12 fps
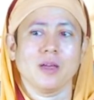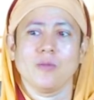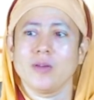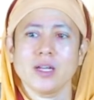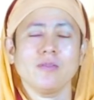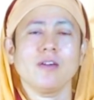
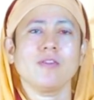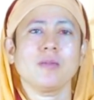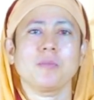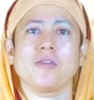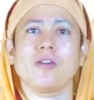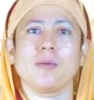Whenever we
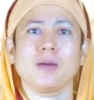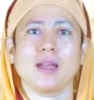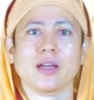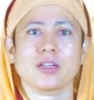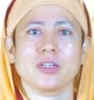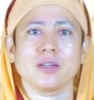perform an
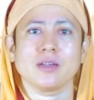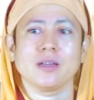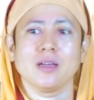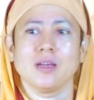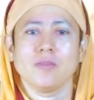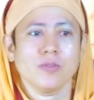action,
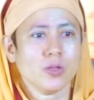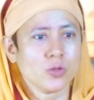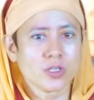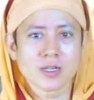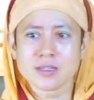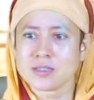we
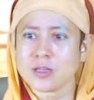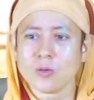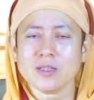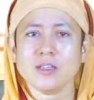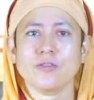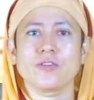usually see
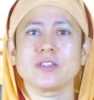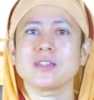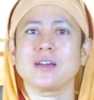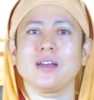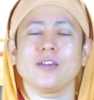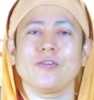only the
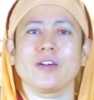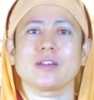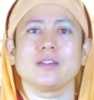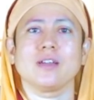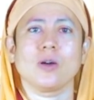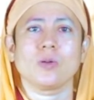physical effect
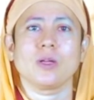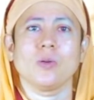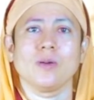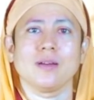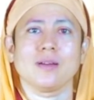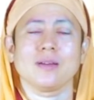in the outer
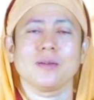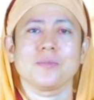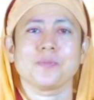world.